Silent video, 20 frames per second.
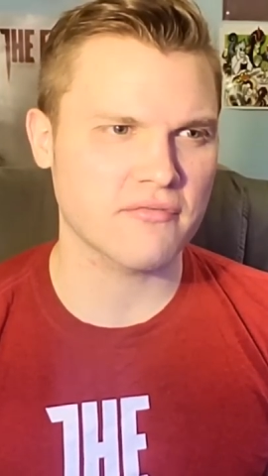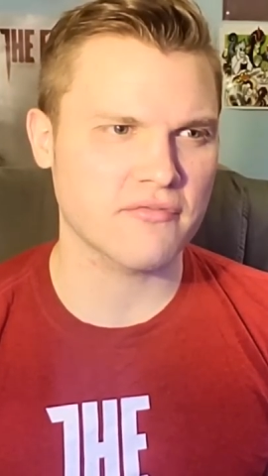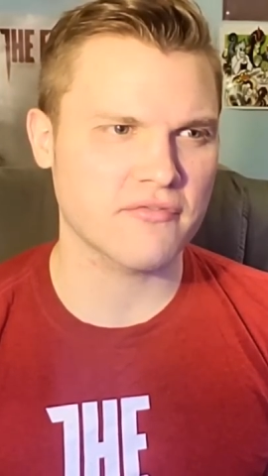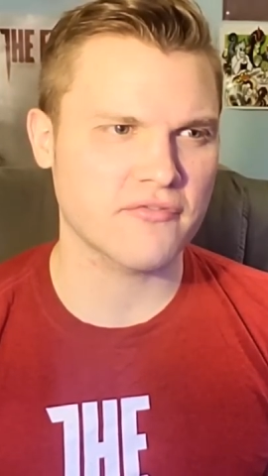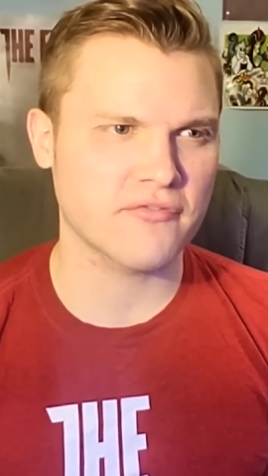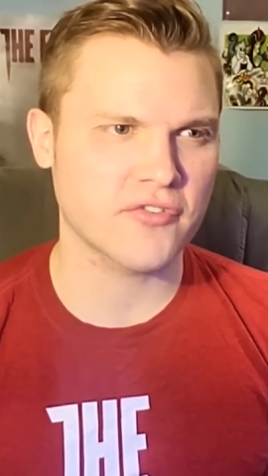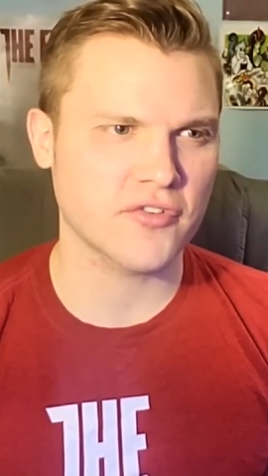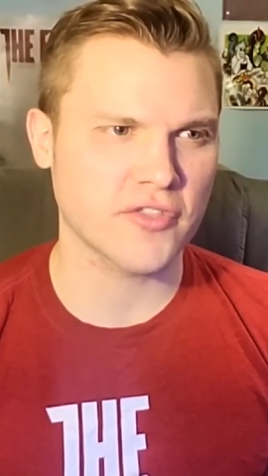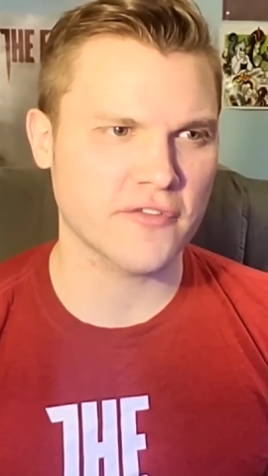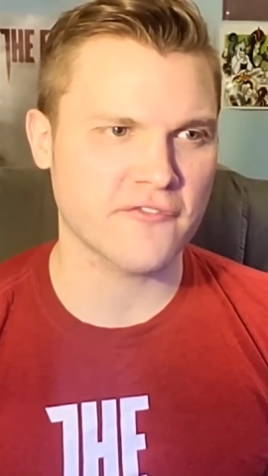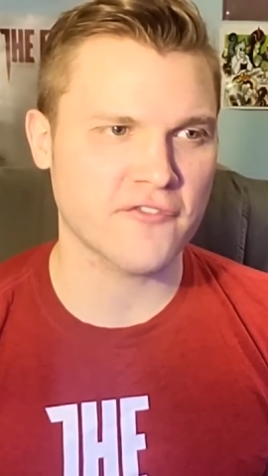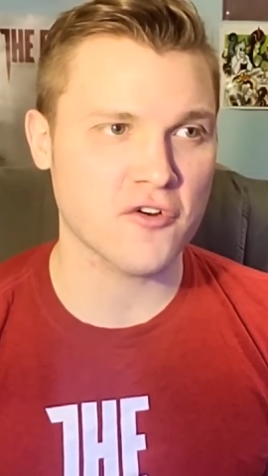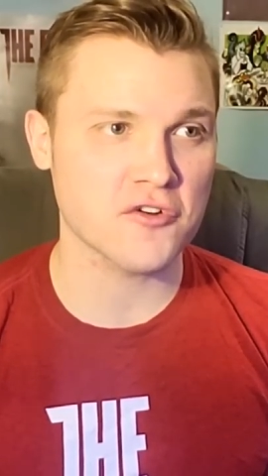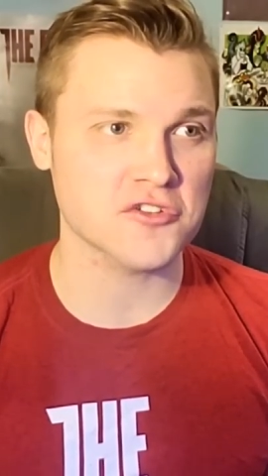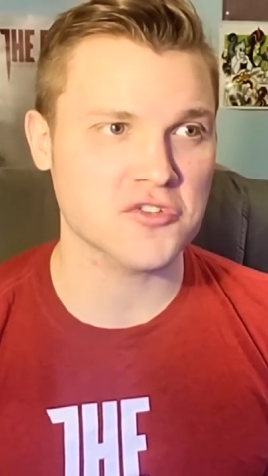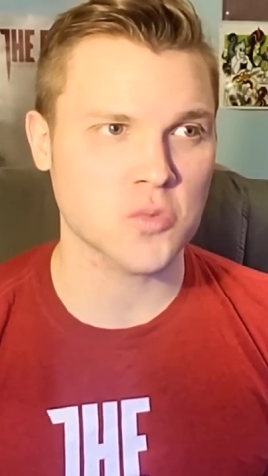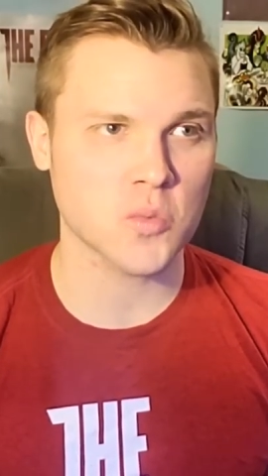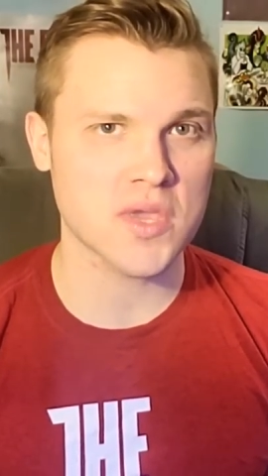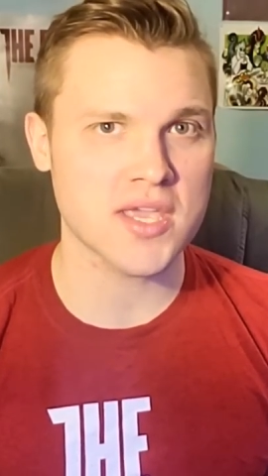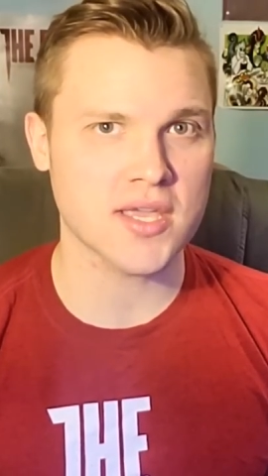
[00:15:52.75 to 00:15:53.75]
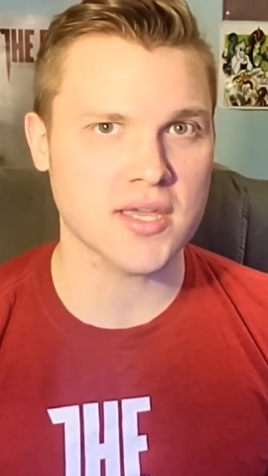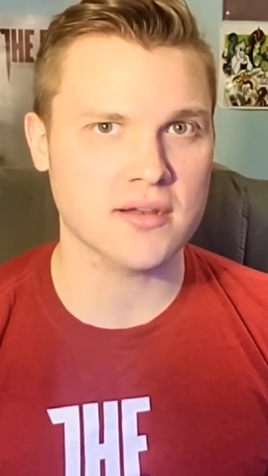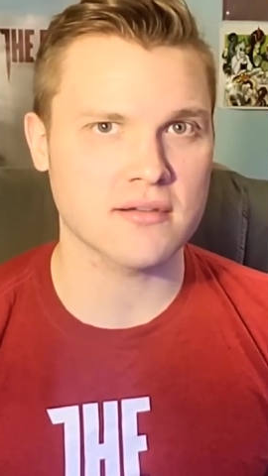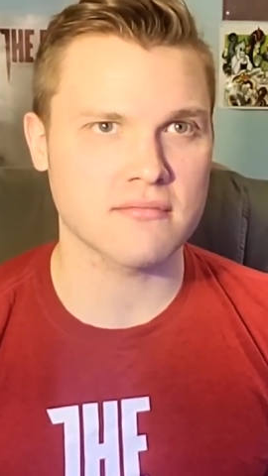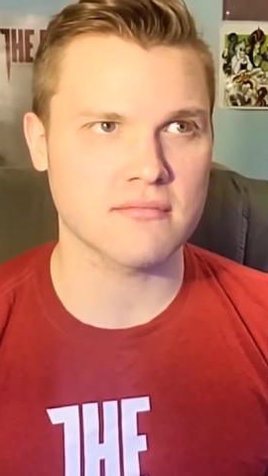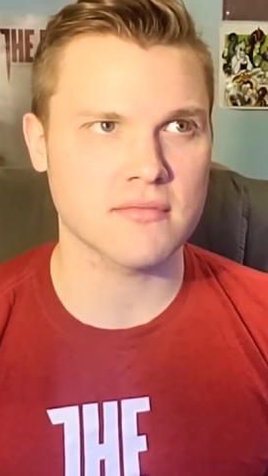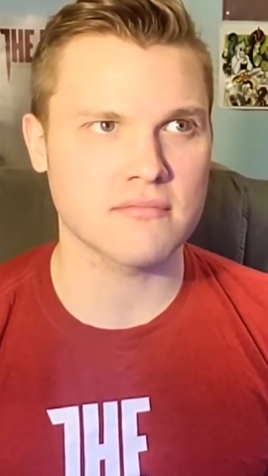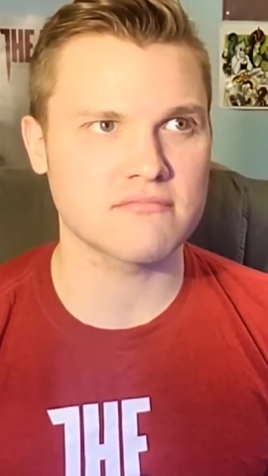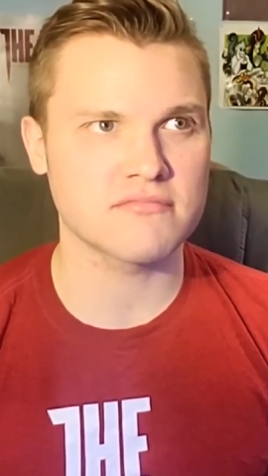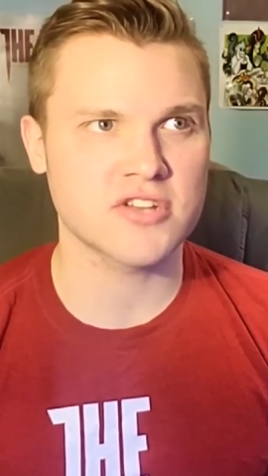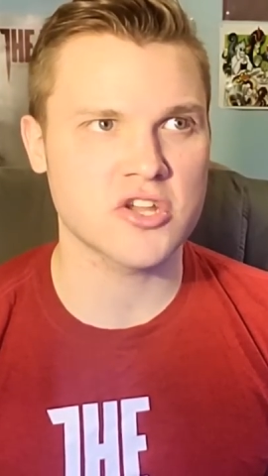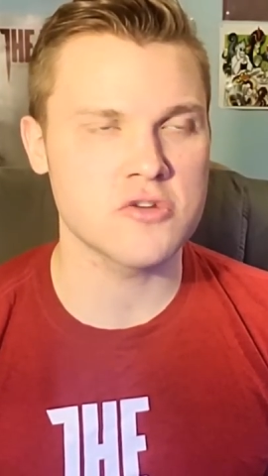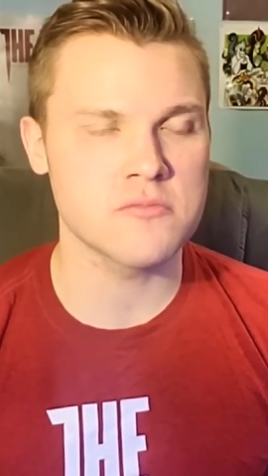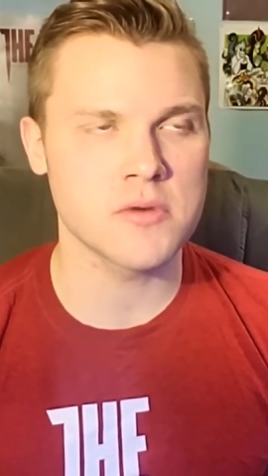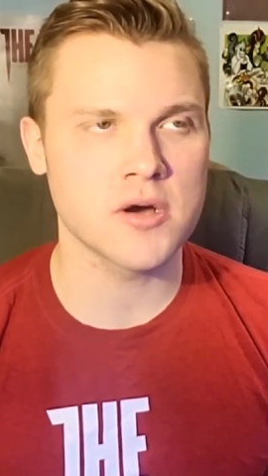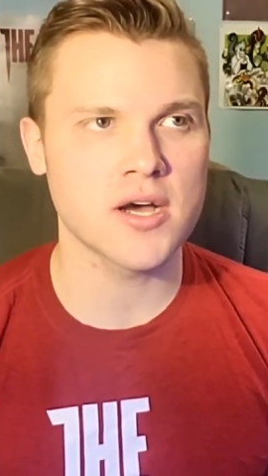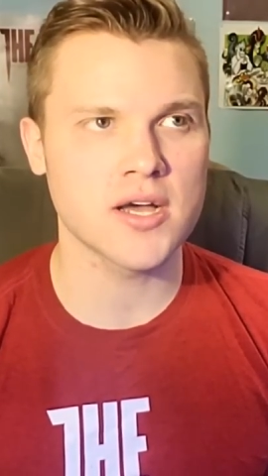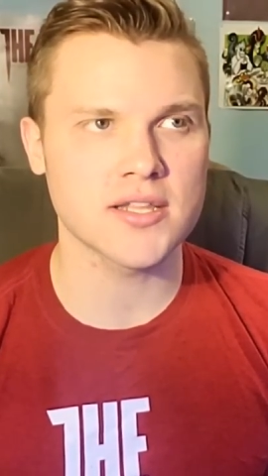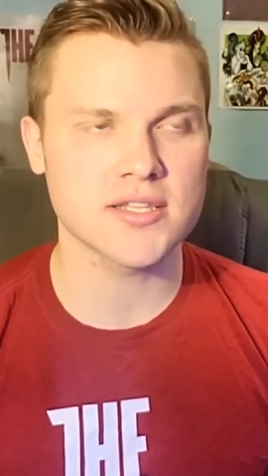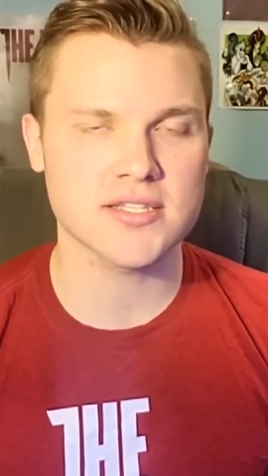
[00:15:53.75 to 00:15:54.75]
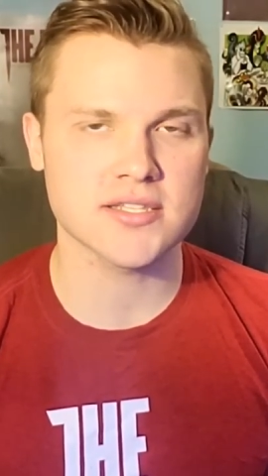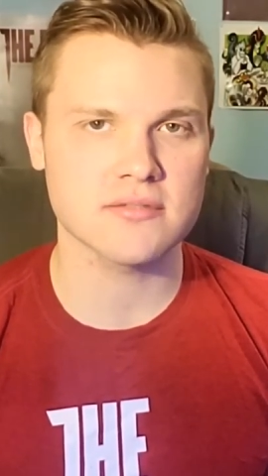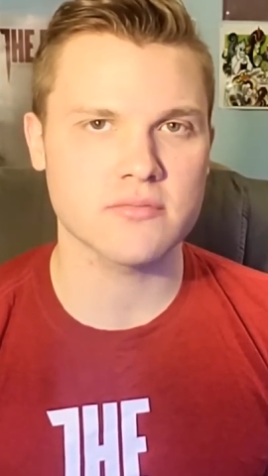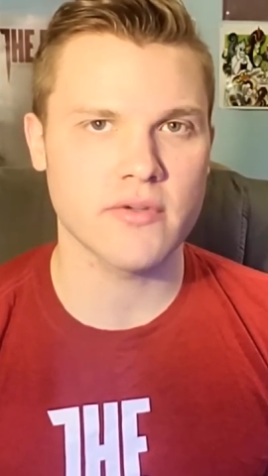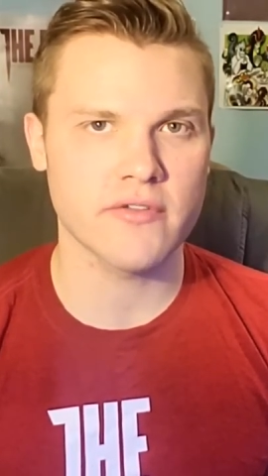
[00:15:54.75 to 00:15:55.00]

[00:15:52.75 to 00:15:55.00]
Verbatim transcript: for the first week in two months.